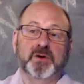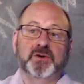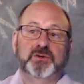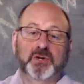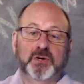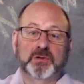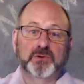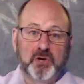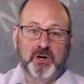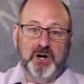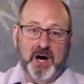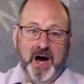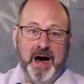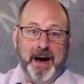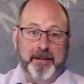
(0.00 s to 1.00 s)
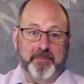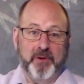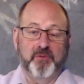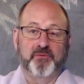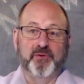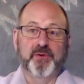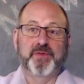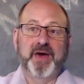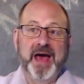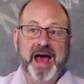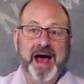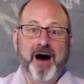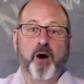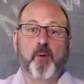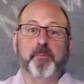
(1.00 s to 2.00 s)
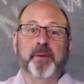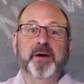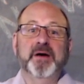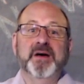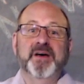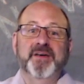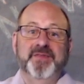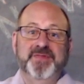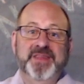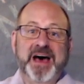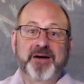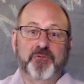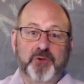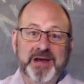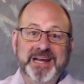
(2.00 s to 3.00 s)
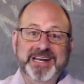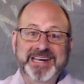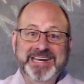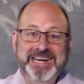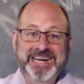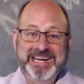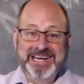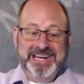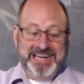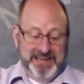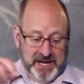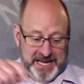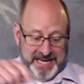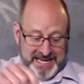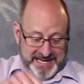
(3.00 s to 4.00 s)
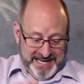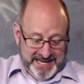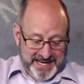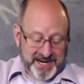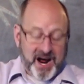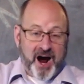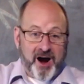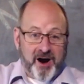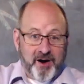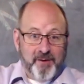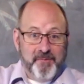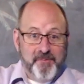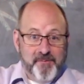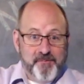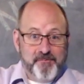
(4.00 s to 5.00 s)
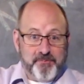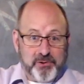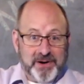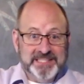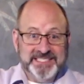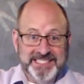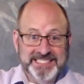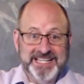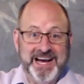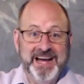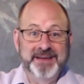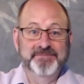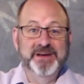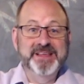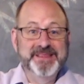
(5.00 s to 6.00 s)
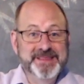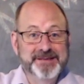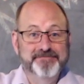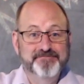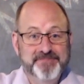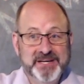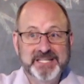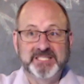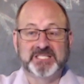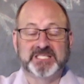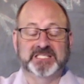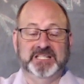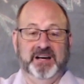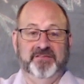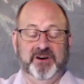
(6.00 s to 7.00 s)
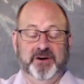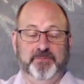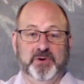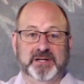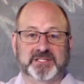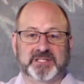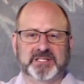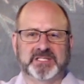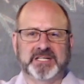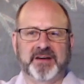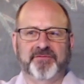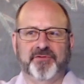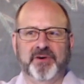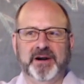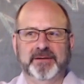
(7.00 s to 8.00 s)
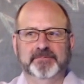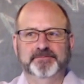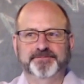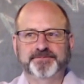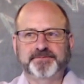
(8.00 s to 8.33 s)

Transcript: to look up for the help that we need in our present time, in the midst of our present suffering.